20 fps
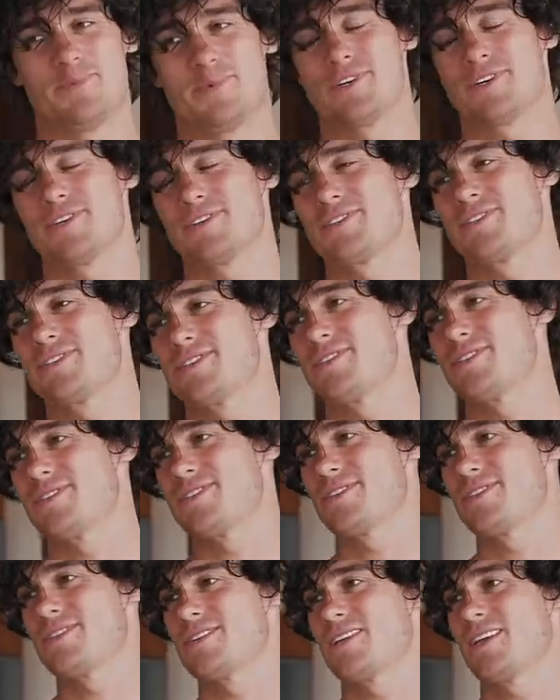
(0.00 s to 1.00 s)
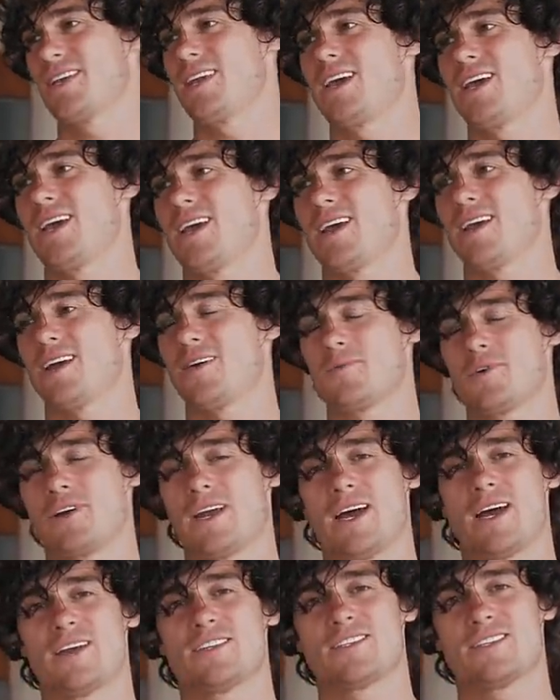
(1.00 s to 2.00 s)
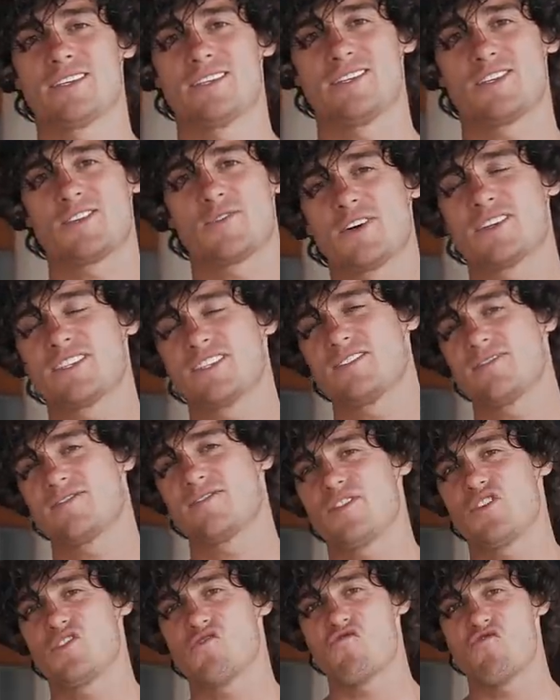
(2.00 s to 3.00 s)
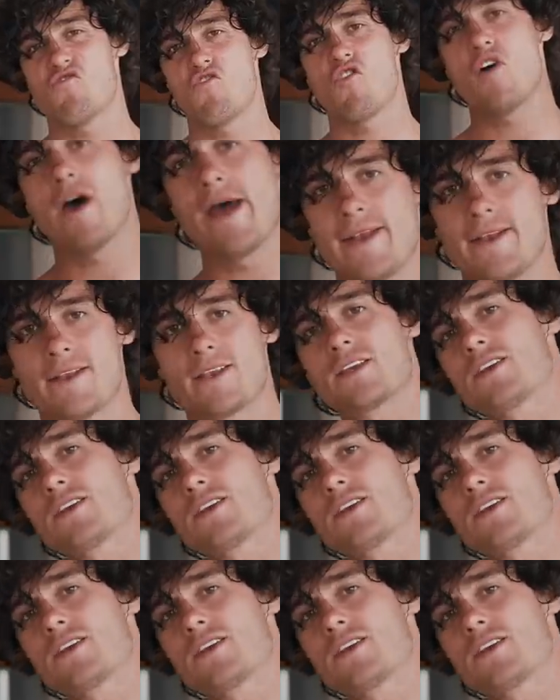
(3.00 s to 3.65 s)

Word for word: But yeah, I'm gonna answer these questions for you right